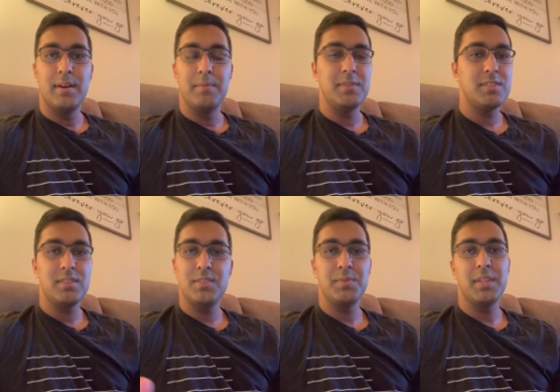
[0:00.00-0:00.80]
this
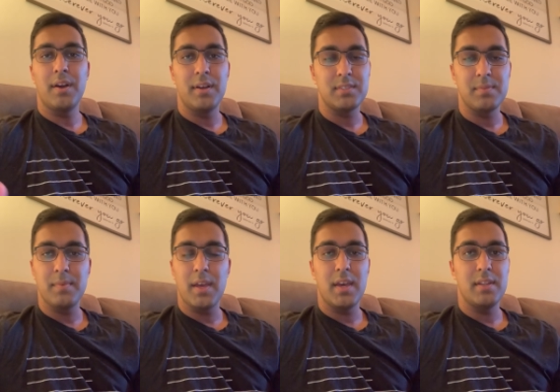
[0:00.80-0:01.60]
is really awesome,
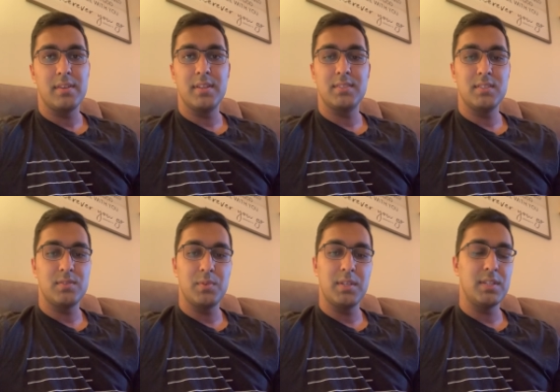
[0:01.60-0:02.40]
and it's just
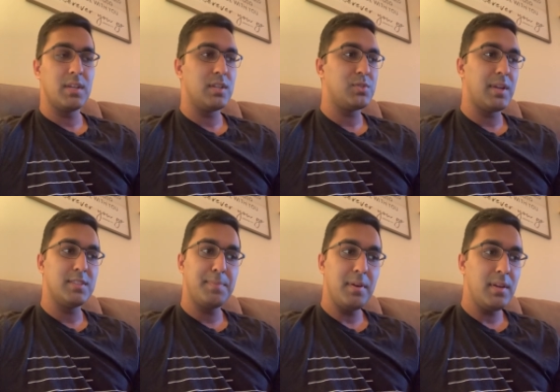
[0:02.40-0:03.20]
really
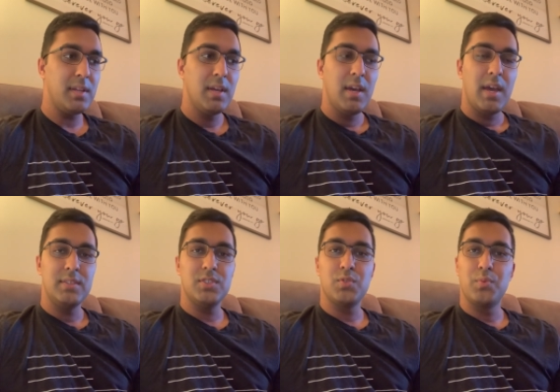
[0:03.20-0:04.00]
transparent
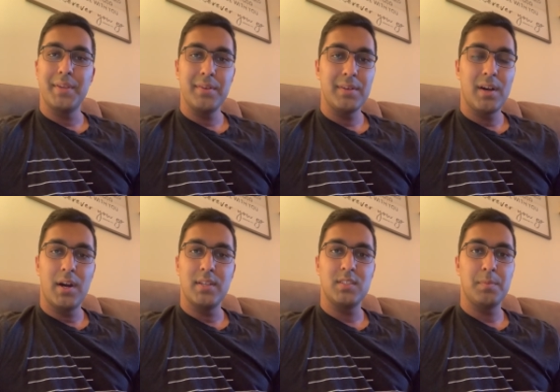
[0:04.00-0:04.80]
and just real and
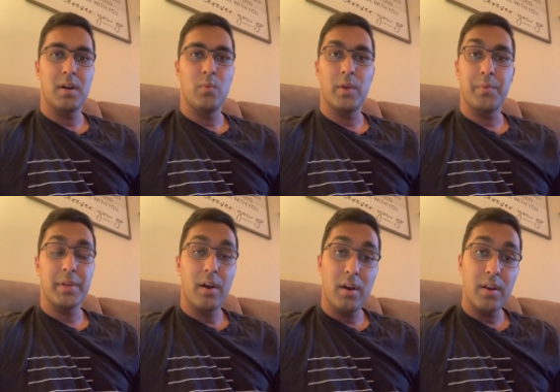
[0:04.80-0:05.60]
honest about where
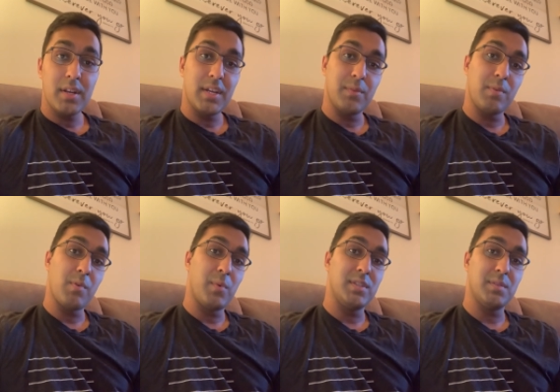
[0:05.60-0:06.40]
we are and where
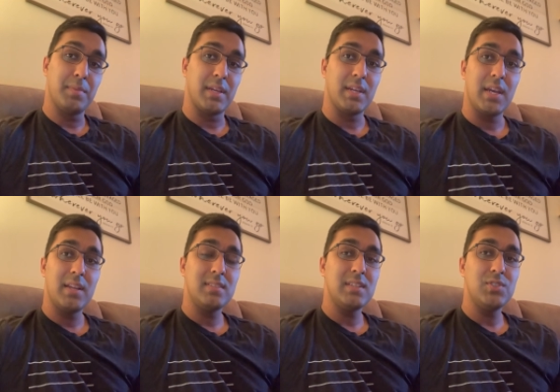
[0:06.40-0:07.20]
we want to be.
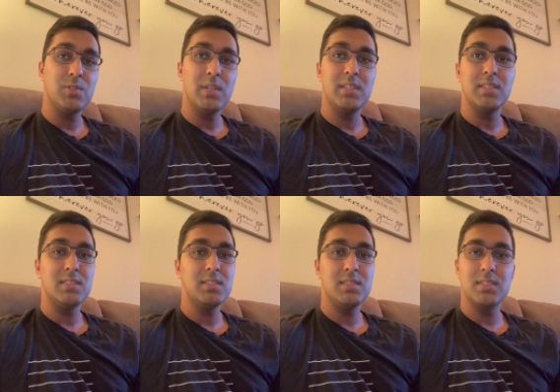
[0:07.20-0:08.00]
And essentially,
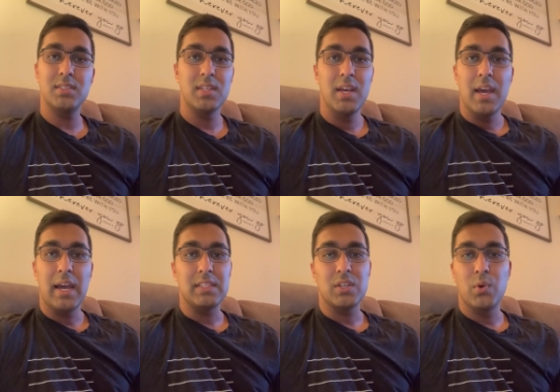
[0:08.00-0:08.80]
this is just
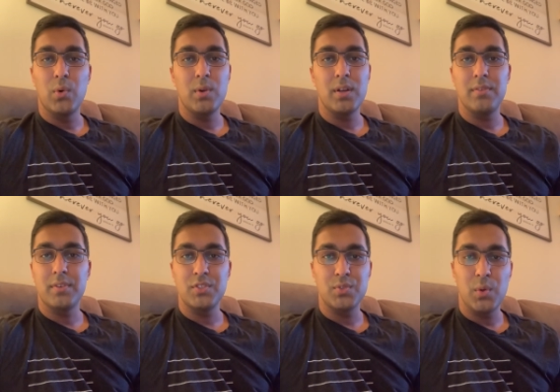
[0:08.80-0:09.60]
at the core of
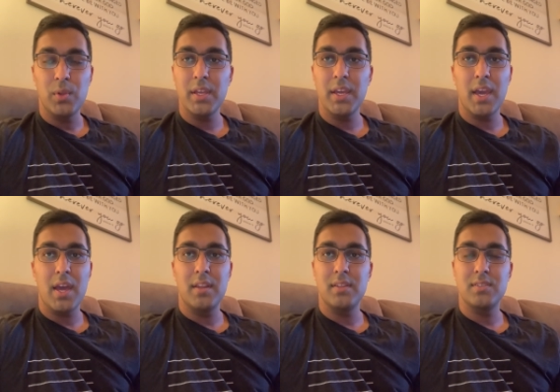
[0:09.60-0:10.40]
controlling
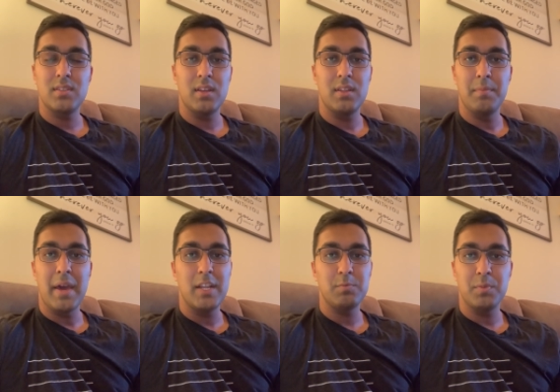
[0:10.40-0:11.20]
and this
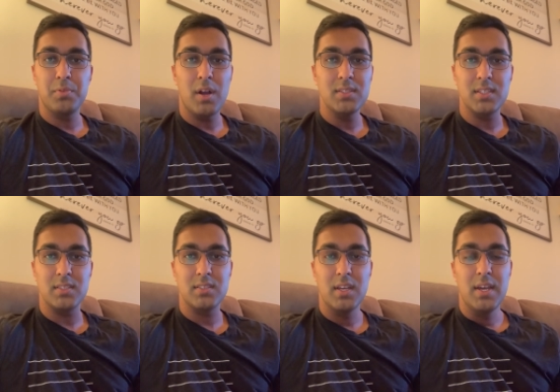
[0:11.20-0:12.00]
management process,